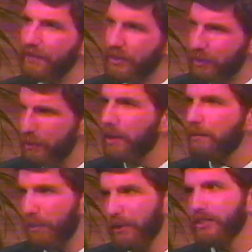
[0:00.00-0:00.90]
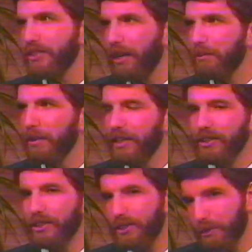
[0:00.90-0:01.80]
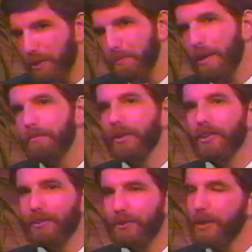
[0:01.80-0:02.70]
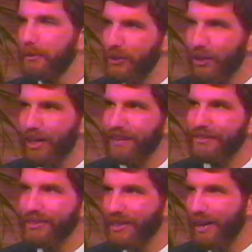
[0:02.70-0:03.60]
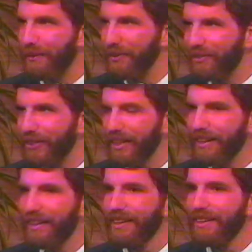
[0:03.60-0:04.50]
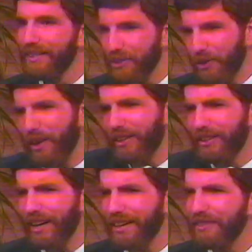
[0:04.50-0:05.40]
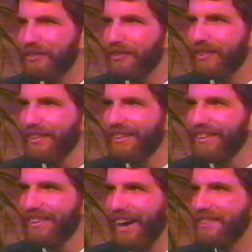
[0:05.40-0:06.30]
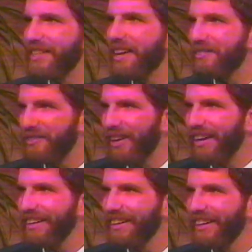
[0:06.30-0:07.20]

It's an important celebration to remember that we were slaves and now we're free. So I could kind of identify.